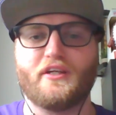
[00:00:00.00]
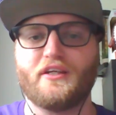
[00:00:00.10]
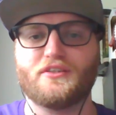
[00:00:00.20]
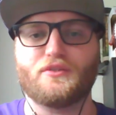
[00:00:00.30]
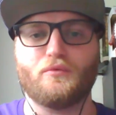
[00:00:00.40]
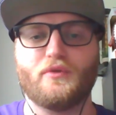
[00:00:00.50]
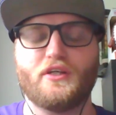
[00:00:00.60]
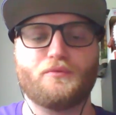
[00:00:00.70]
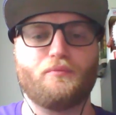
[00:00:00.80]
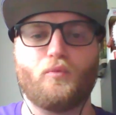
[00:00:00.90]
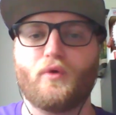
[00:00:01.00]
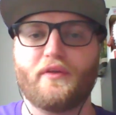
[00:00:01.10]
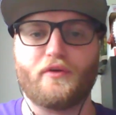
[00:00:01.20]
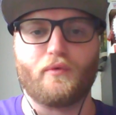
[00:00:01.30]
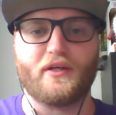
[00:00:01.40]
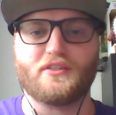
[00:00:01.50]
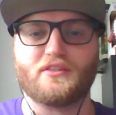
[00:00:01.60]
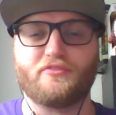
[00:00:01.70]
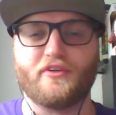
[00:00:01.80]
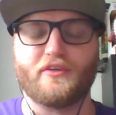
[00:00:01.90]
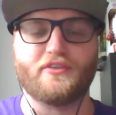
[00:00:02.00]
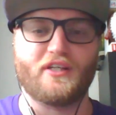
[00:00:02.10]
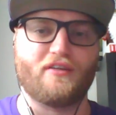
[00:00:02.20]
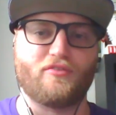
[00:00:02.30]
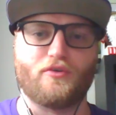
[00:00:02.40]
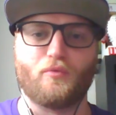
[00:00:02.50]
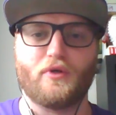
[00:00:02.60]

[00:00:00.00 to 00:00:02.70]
He's one of the greatest defenders ever.